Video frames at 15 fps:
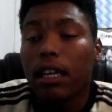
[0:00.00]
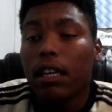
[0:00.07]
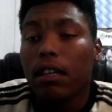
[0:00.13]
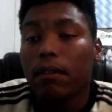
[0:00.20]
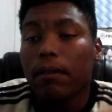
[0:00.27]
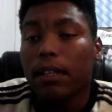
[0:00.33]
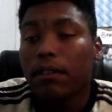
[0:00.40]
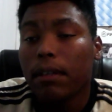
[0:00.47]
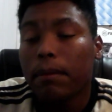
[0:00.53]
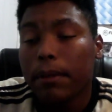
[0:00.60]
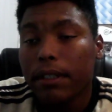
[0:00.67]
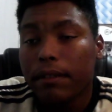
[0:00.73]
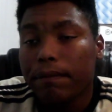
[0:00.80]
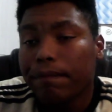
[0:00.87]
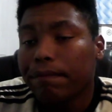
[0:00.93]
Smash the like
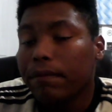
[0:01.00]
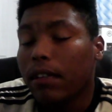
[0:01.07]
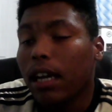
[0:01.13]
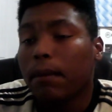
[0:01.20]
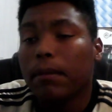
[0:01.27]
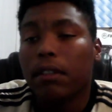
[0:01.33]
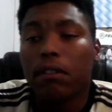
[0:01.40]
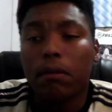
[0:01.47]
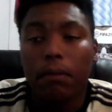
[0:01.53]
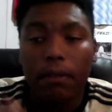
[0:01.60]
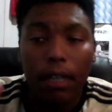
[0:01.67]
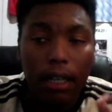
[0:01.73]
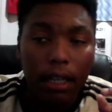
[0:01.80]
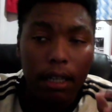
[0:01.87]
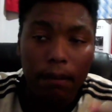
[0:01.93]
button, comment,
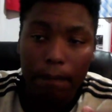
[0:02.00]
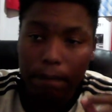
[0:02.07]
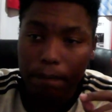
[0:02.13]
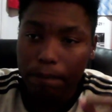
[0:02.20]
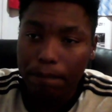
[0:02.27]
subscribe.